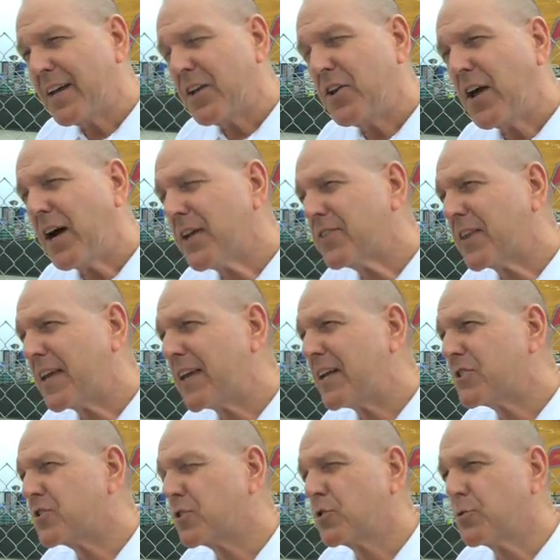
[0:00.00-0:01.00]
not that
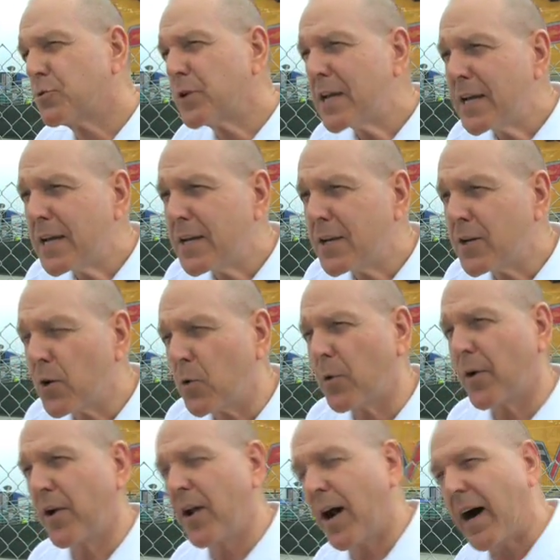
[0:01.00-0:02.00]
it's green
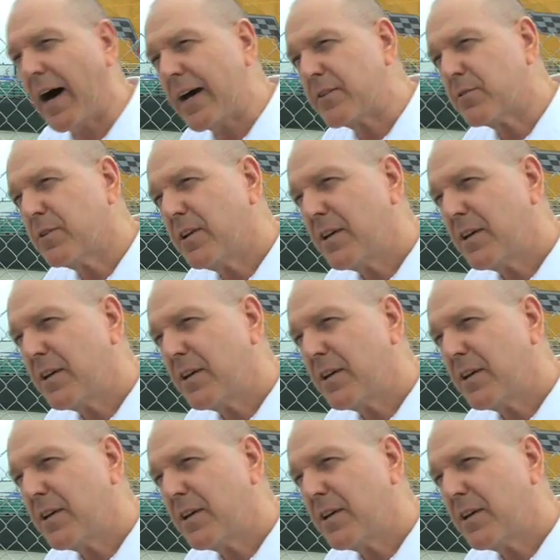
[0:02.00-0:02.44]
or not.